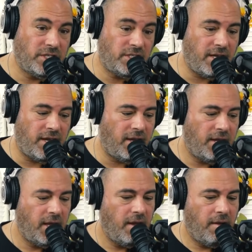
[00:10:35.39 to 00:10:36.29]
C,
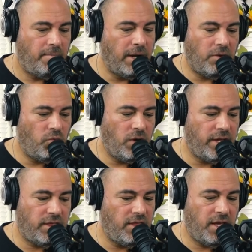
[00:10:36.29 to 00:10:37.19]
but
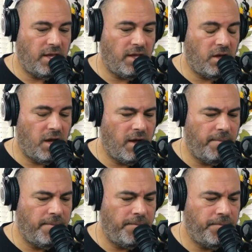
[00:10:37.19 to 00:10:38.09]
with the
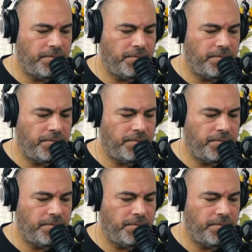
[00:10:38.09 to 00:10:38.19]
kuf.